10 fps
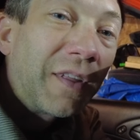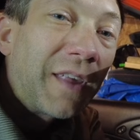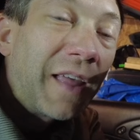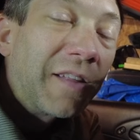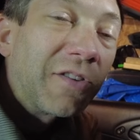
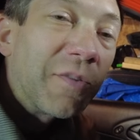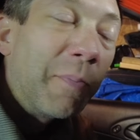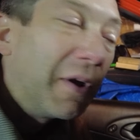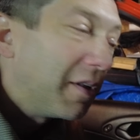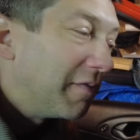Yeah, that's just
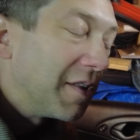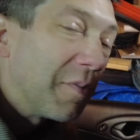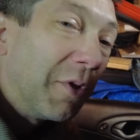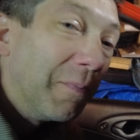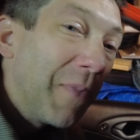barely
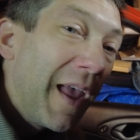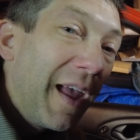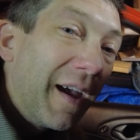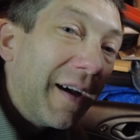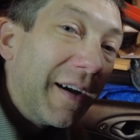visible.
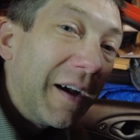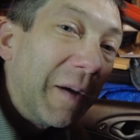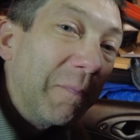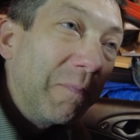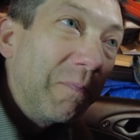But